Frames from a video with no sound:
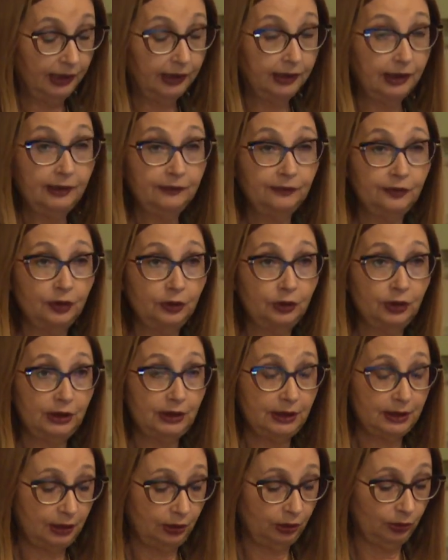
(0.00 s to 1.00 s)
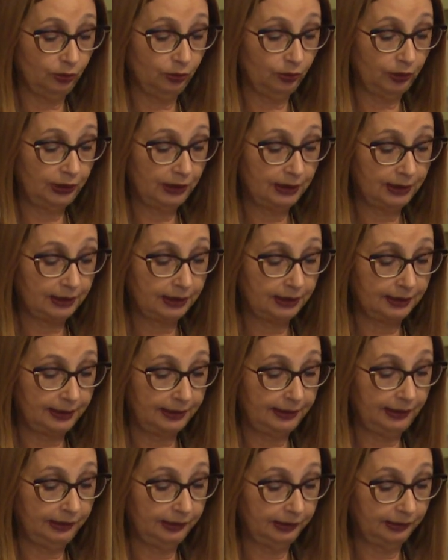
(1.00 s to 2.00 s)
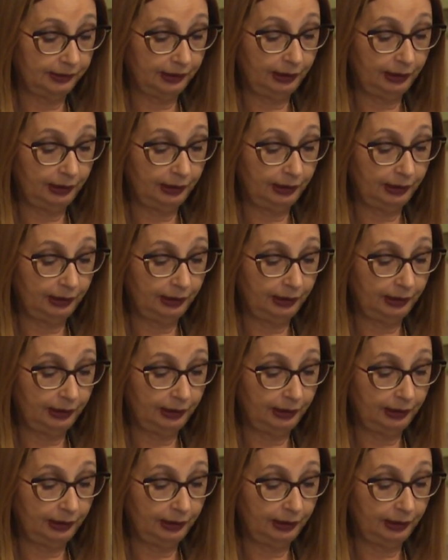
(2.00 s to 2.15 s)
if the issue is considered